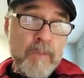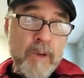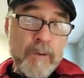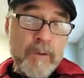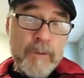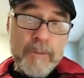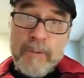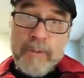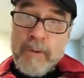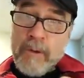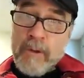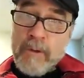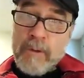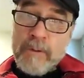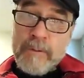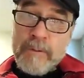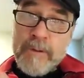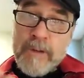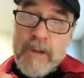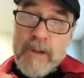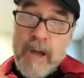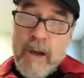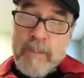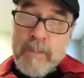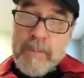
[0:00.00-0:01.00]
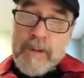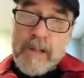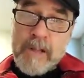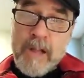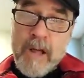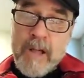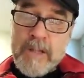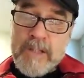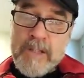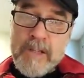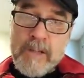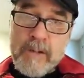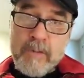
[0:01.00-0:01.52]
full
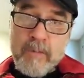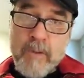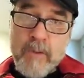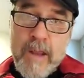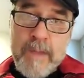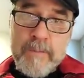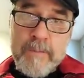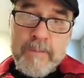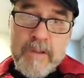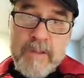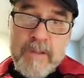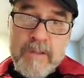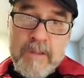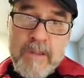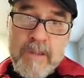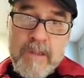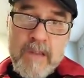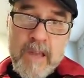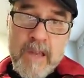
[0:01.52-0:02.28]
phenomenological ripeness,